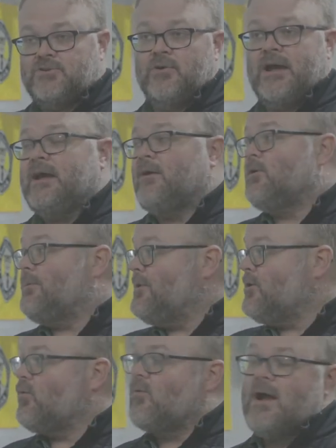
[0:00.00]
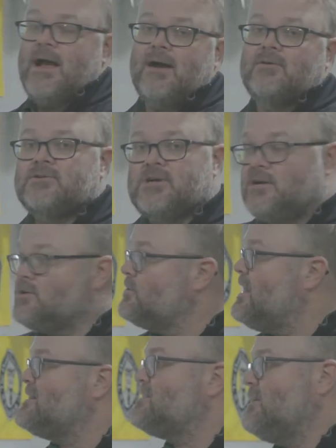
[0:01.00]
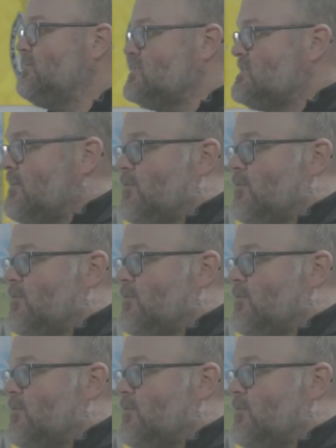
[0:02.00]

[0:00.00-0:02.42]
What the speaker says: hey, I want to be around under that 77